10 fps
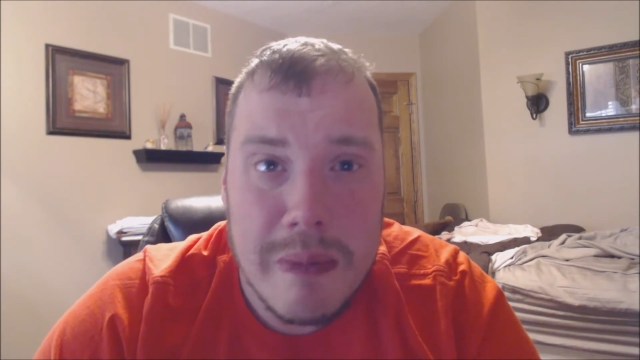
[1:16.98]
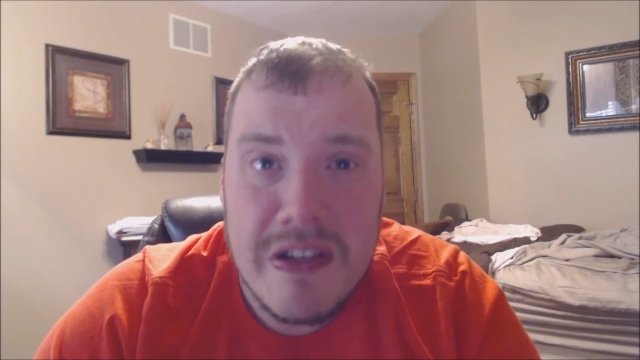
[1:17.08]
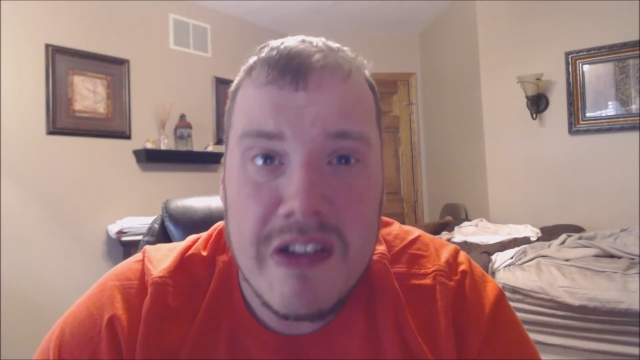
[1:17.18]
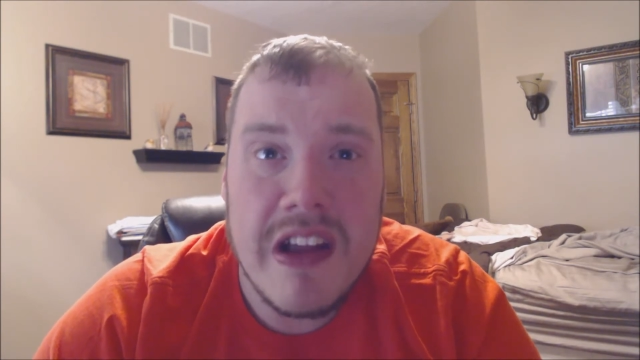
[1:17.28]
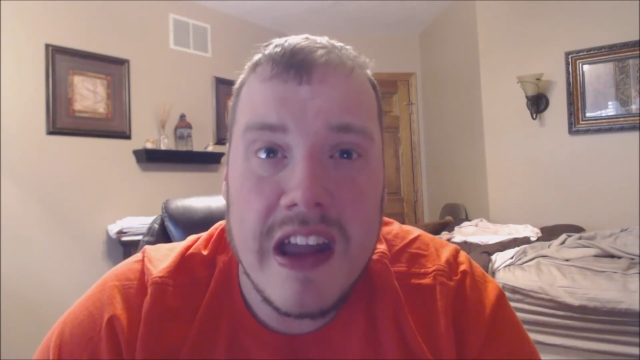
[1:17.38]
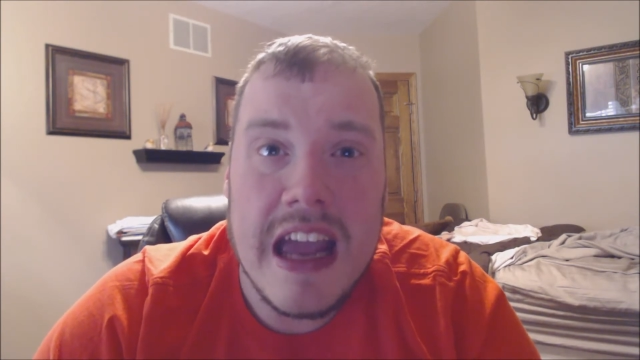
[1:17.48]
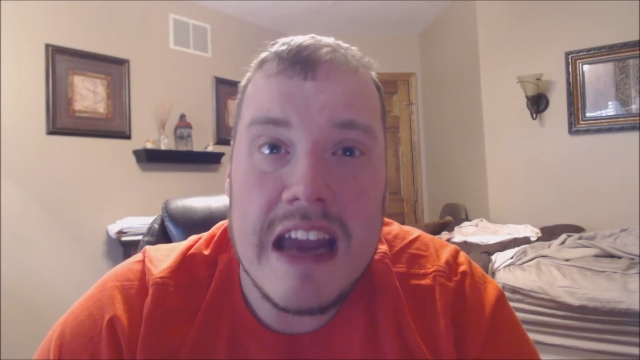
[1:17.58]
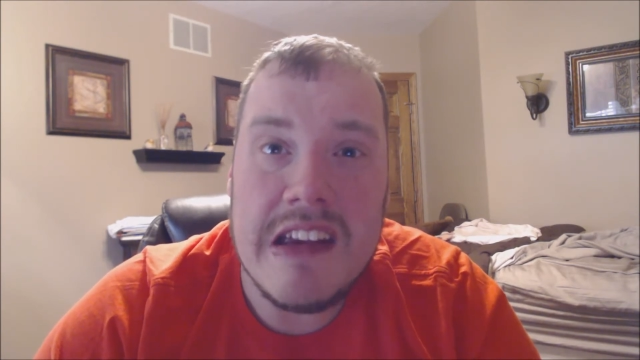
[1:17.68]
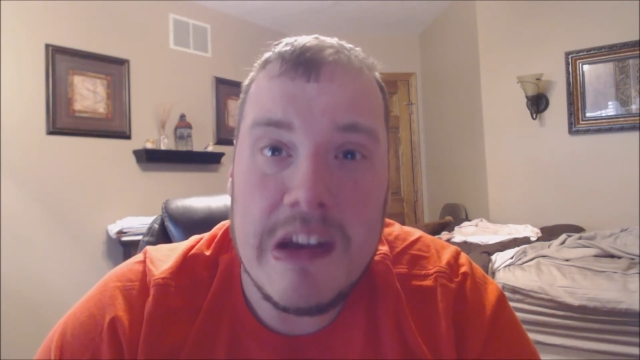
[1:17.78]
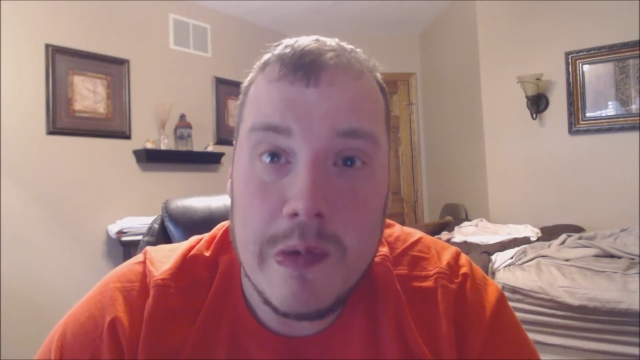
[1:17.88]
But just in
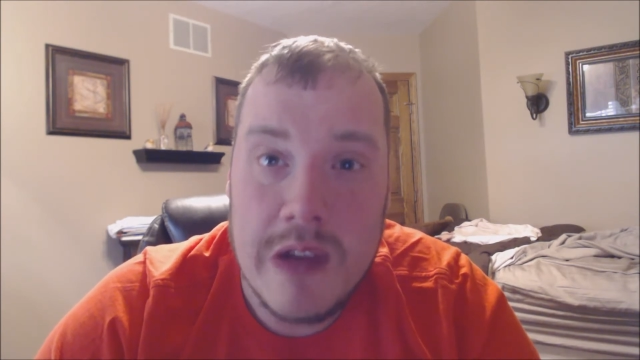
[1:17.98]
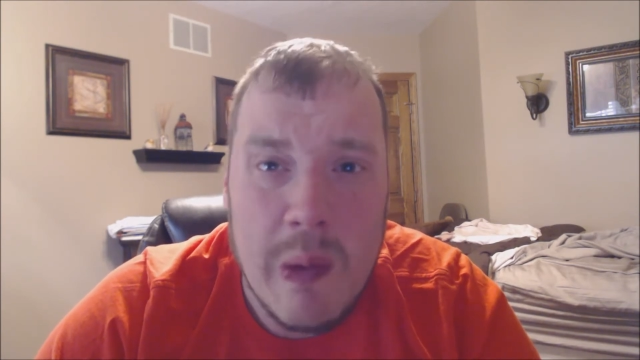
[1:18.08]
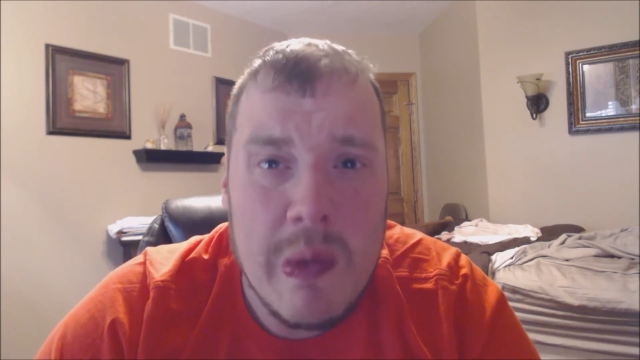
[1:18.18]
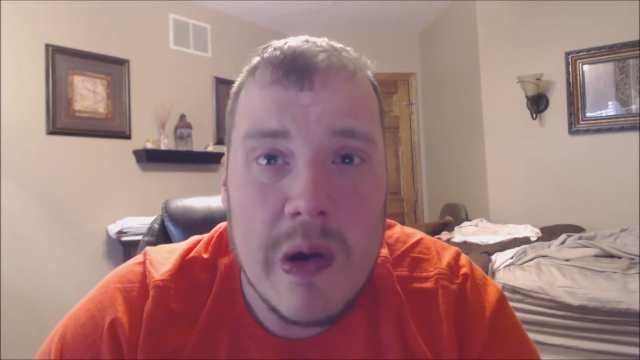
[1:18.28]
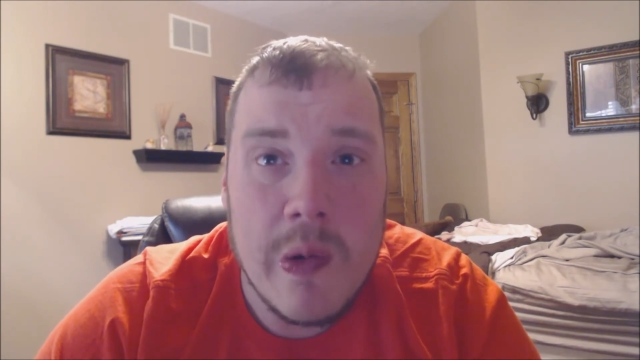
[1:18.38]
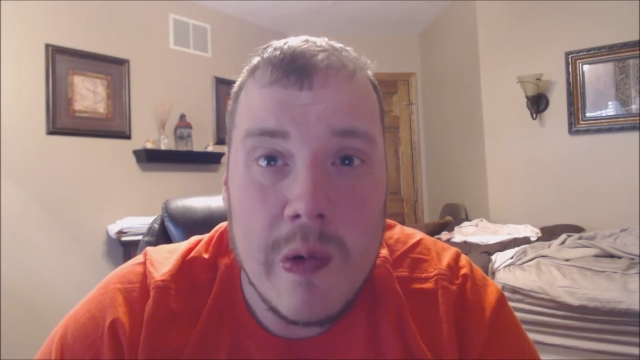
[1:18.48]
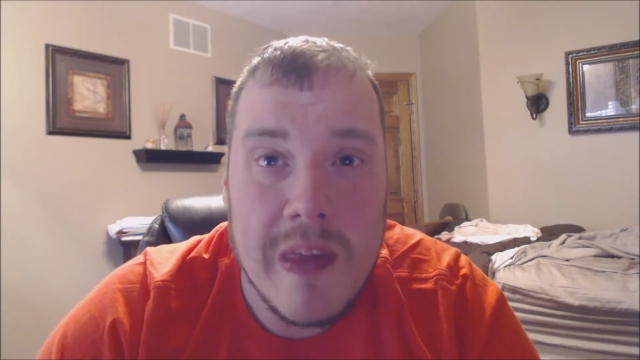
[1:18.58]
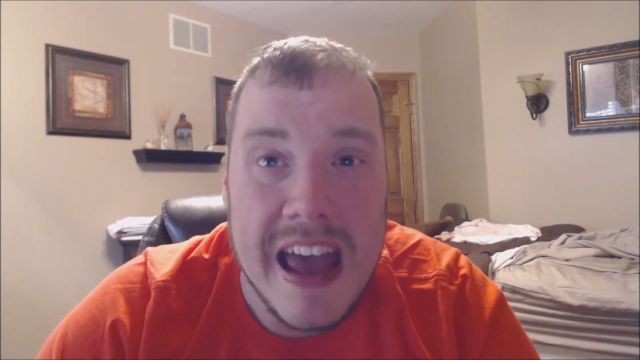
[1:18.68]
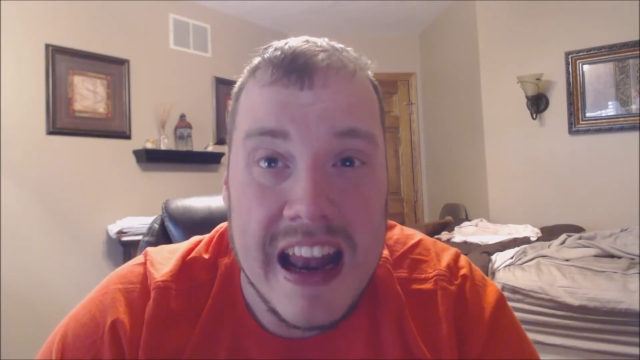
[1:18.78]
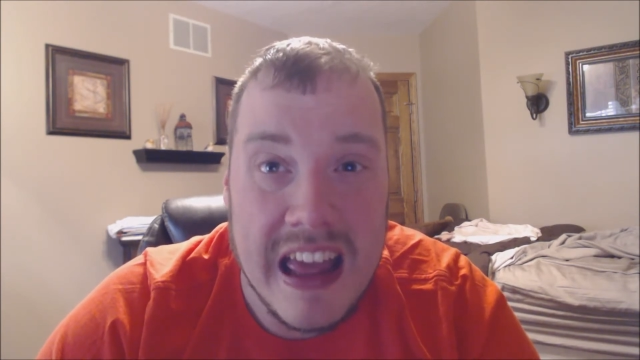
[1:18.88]
case you don't know who
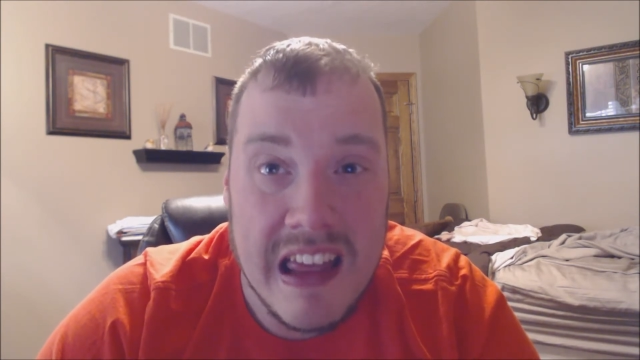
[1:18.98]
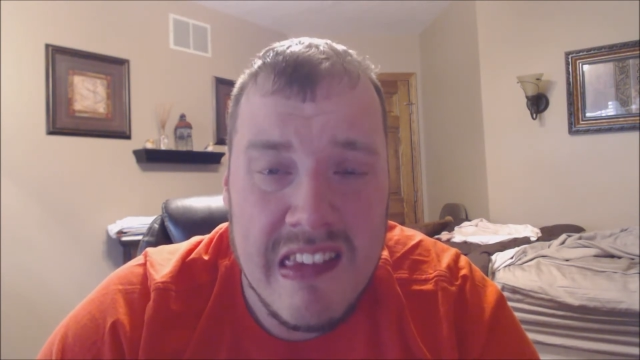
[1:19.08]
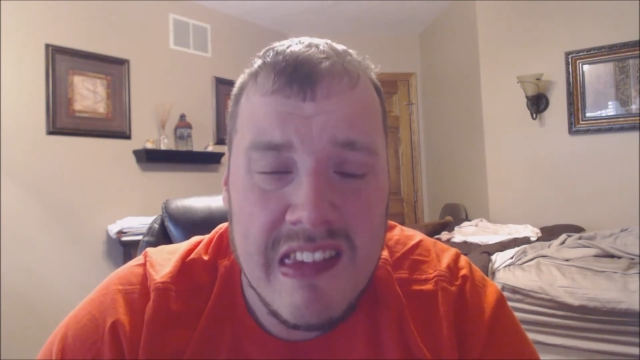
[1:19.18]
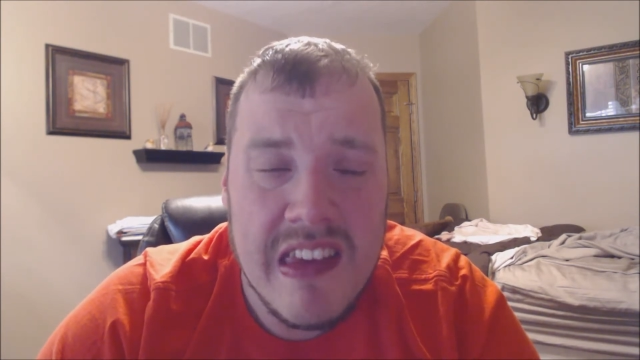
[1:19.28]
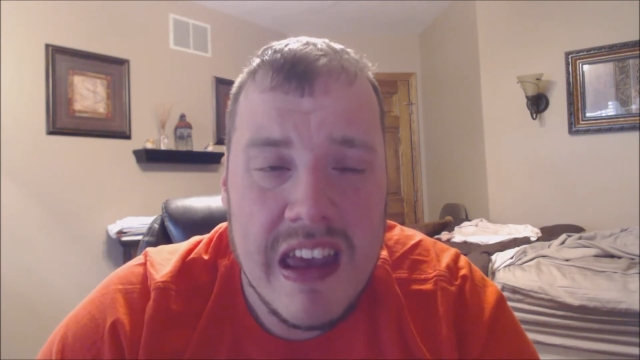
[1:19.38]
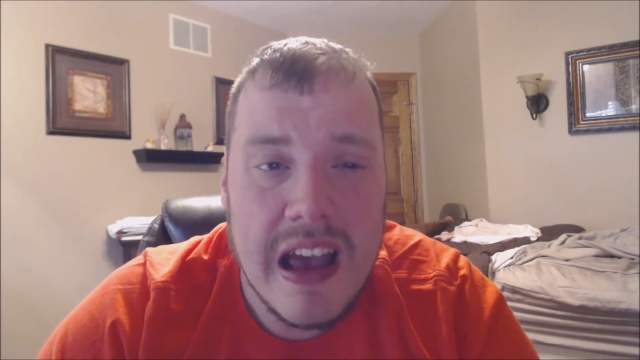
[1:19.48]
that is,